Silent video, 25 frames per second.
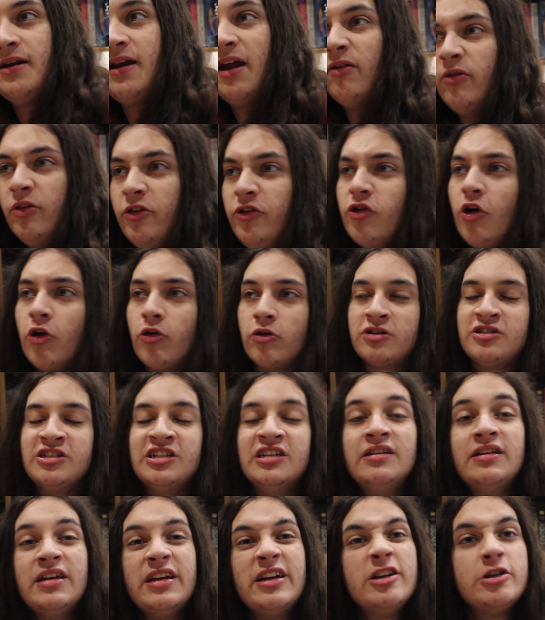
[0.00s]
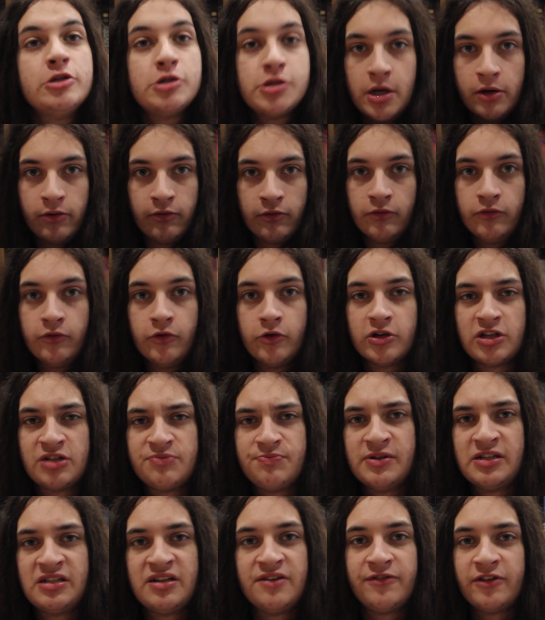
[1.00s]
Now, the Doctor, in general, not
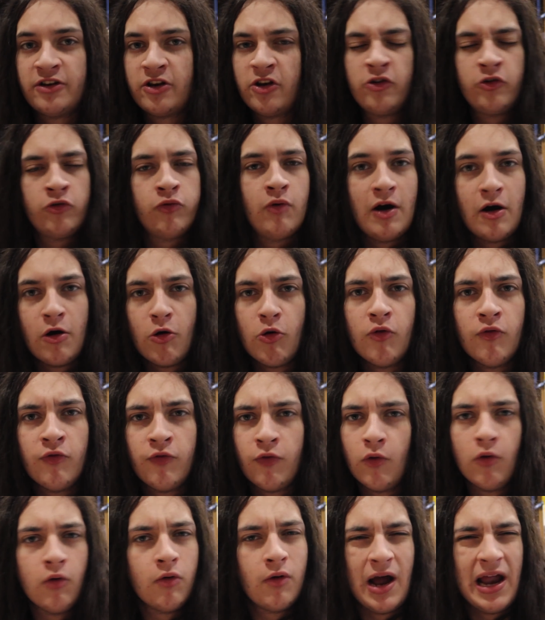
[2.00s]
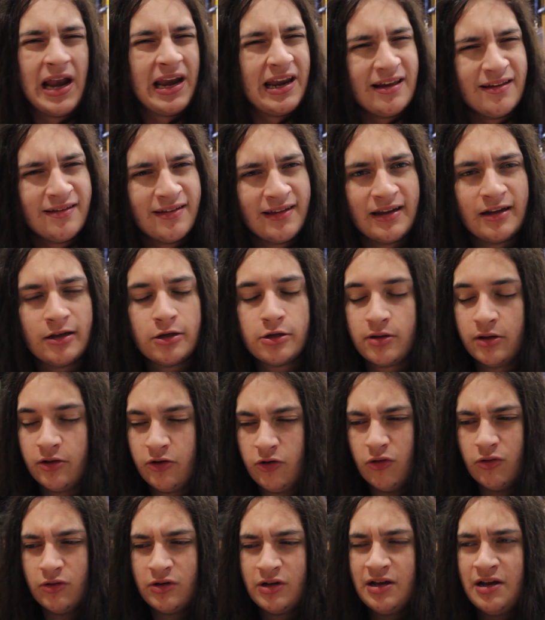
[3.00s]
specific to 12 or anything, the
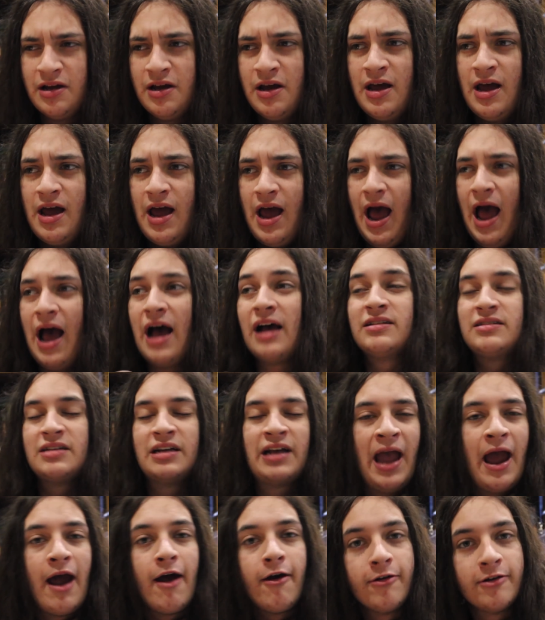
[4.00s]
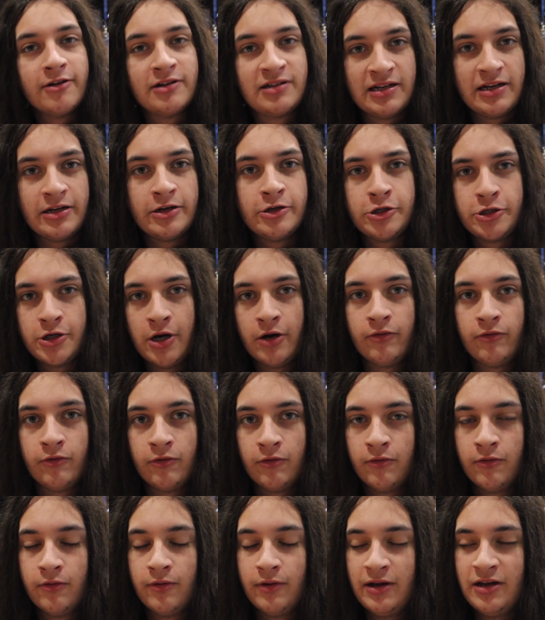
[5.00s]
Doctor as a character in
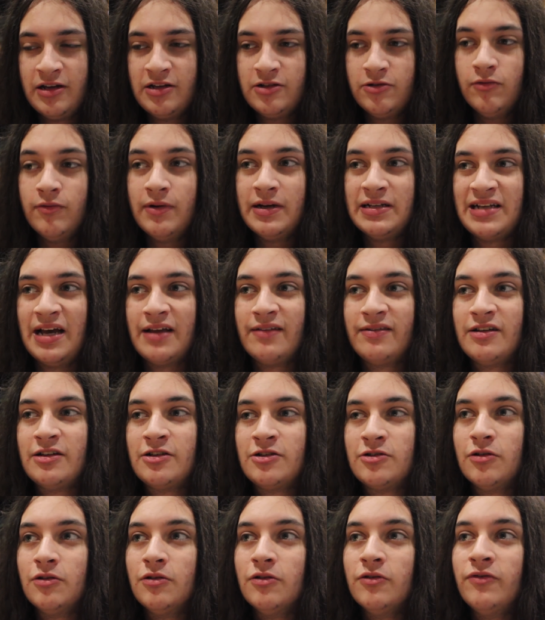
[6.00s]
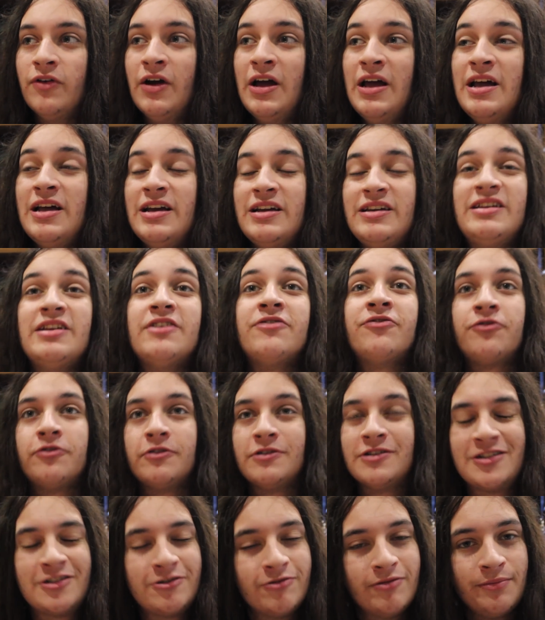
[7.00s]
general, he's always had this sort of
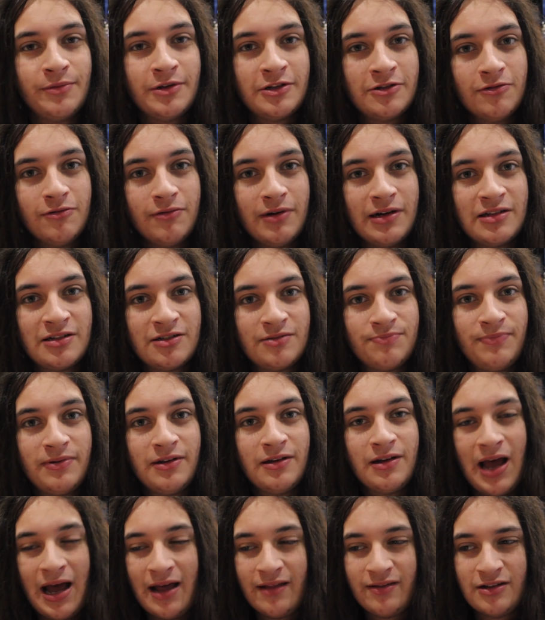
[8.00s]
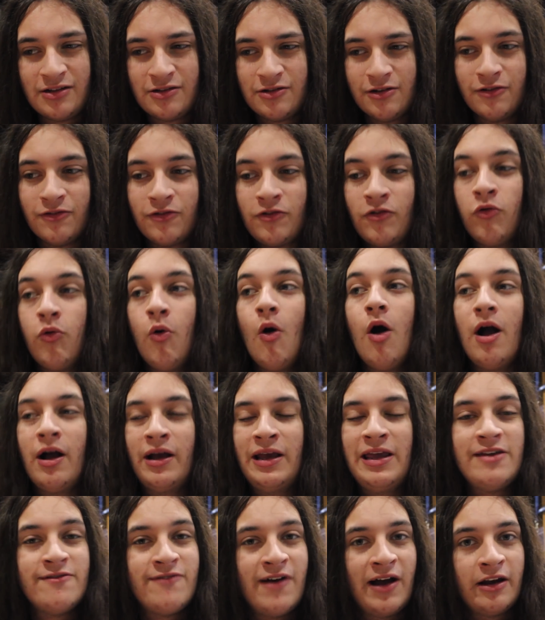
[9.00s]
difference to him. He's always had this sort of
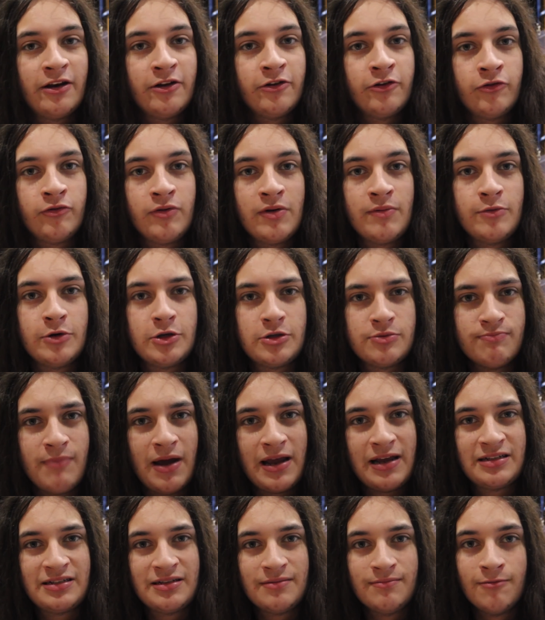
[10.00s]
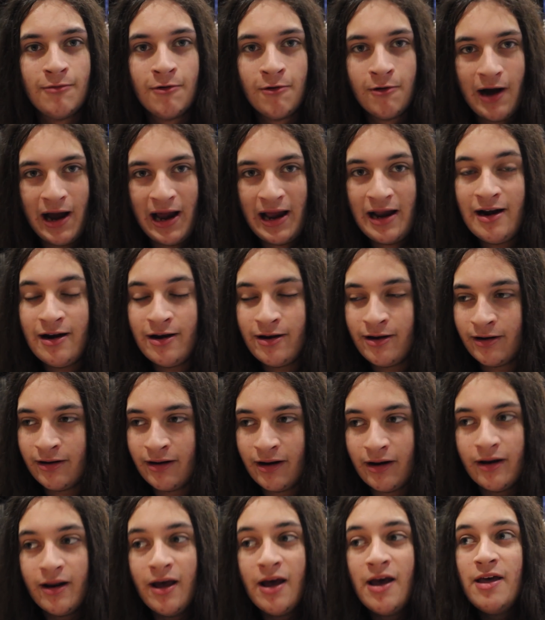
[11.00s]
quirky value to him which makes him more
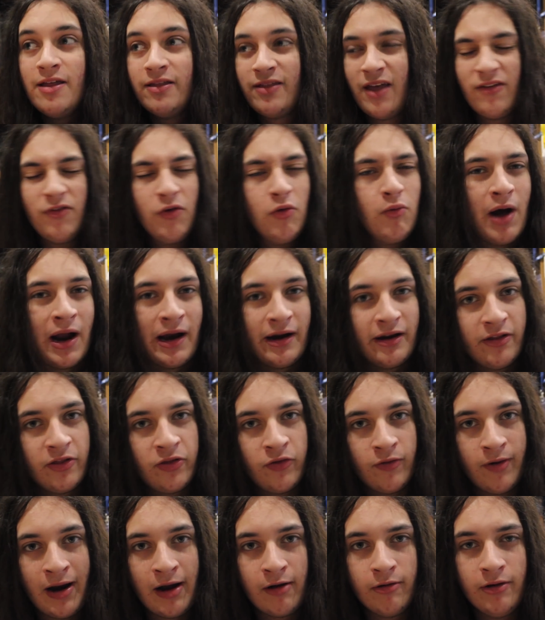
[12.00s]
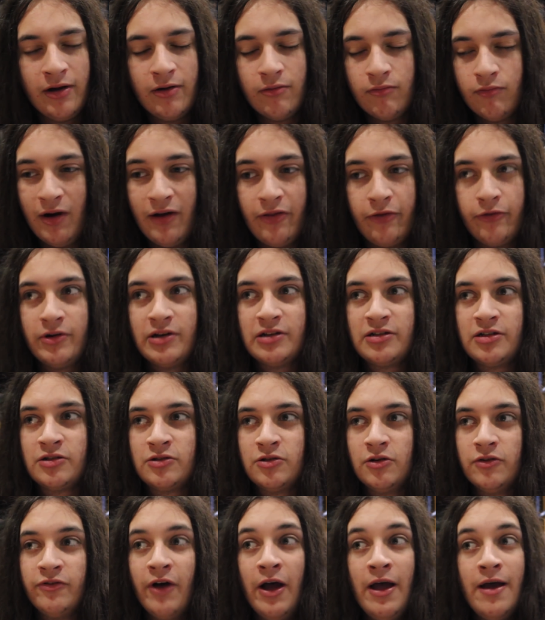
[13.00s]
alien, and they've all had it throughout it, whether it's a
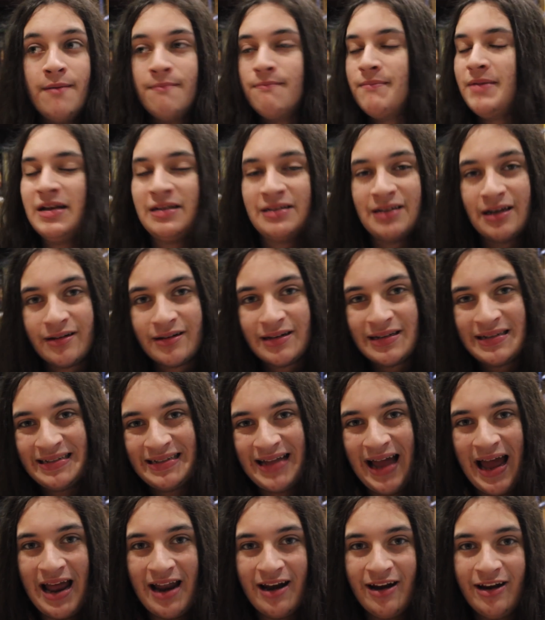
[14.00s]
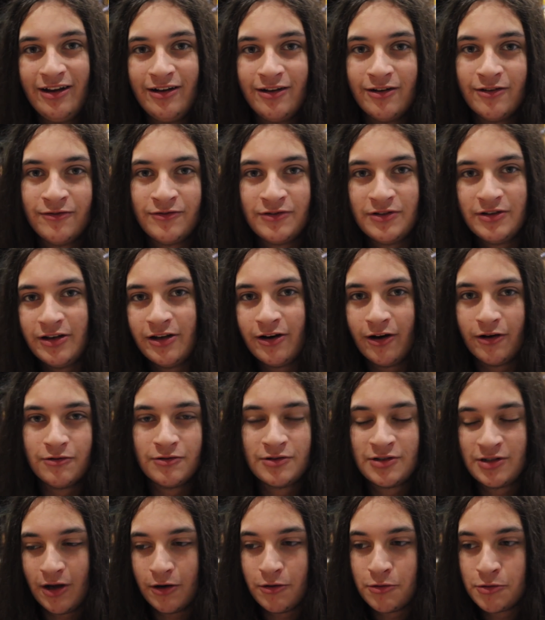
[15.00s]
sort of misunderstanding of, you
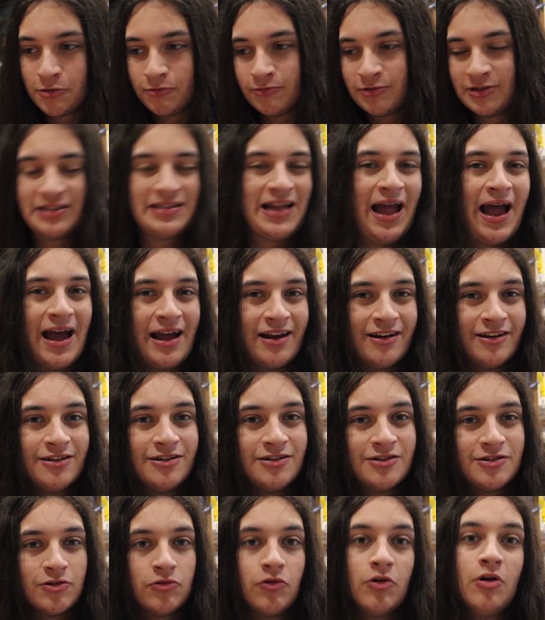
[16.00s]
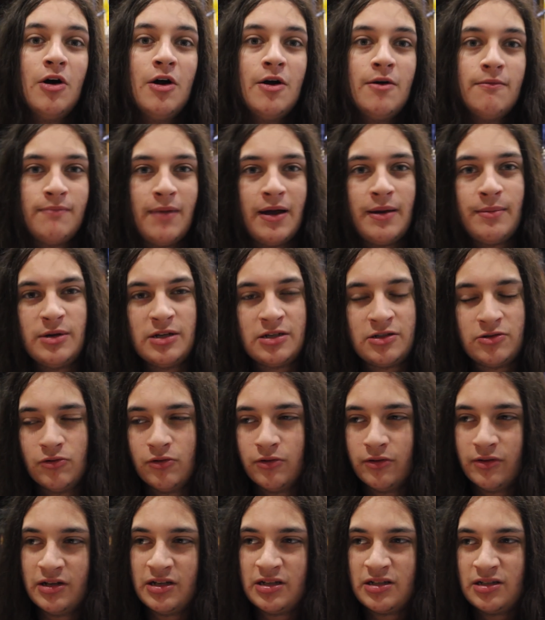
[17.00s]
know, social standards, or maybe
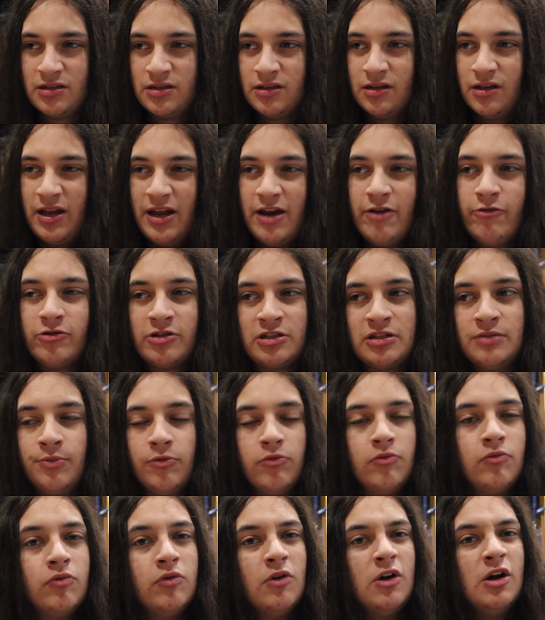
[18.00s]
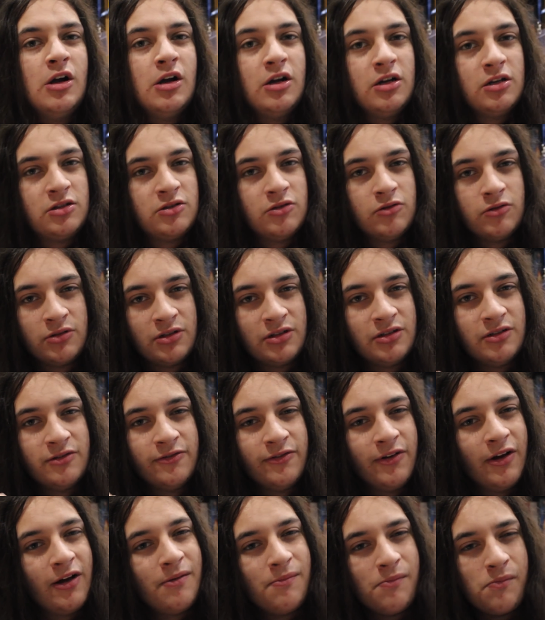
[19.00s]
sort of this irritable sort
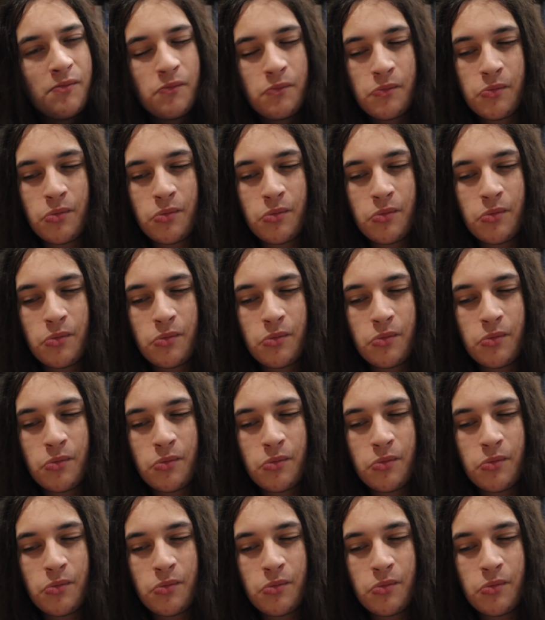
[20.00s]
of